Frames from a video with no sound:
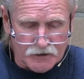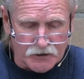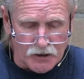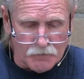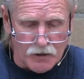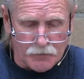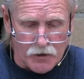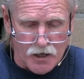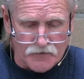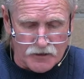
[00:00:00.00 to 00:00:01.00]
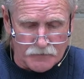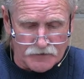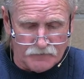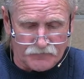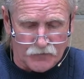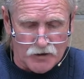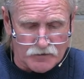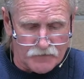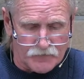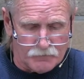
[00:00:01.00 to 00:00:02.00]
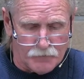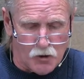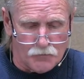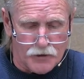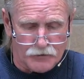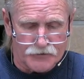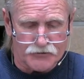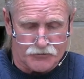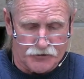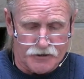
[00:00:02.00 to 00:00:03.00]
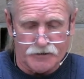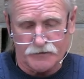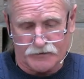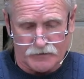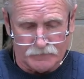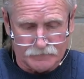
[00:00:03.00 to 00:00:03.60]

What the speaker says: come upon them in front of the mulberry trees.